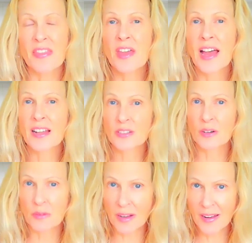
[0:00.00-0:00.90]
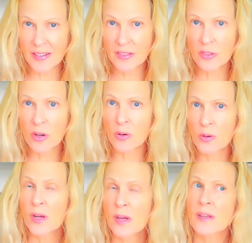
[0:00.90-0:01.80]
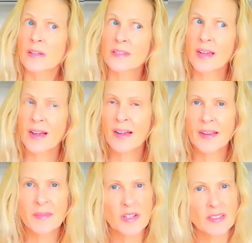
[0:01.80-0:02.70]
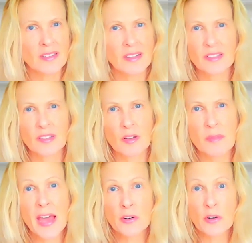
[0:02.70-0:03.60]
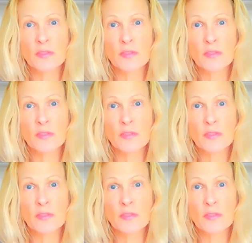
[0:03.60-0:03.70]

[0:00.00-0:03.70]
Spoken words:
That's all right. So time doesn't necessarily matter.